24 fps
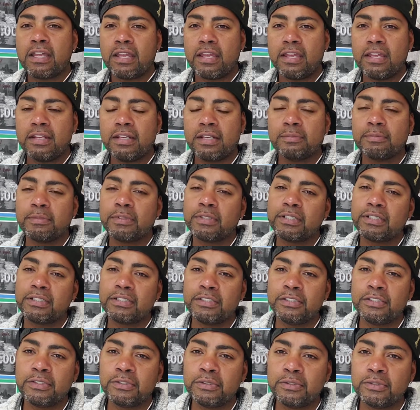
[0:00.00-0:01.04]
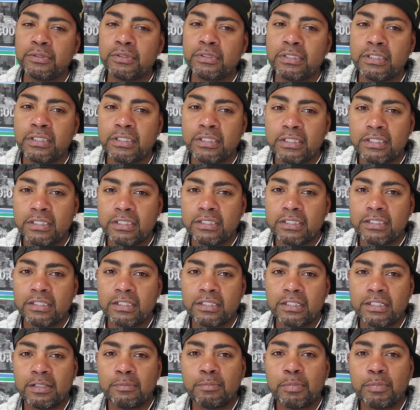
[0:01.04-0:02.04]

and I'm gonna do a